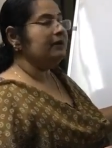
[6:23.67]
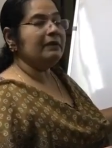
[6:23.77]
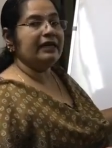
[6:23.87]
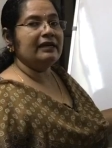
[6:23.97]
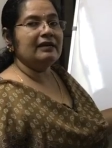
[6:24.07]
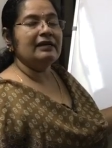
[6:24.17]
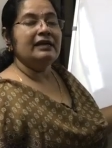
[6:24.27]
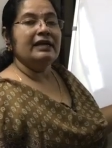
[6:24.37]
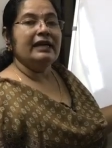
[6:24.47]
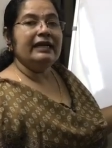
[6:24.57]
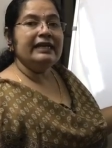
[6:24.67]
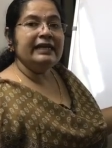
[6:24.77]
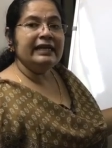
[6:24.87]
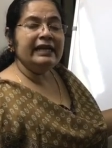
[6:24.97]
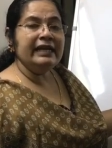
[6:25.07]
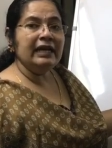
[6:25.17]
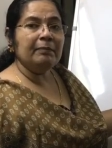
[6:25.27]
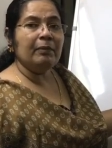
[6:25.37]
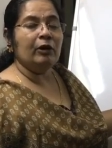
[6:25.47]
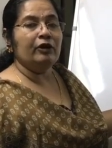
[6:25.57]
by a linear
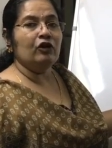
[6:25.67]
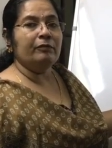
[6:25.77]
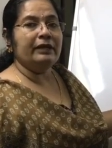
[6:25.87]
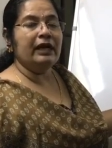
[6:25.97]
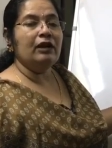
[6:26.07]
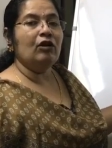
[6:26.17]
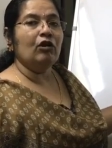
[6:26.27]
polynomial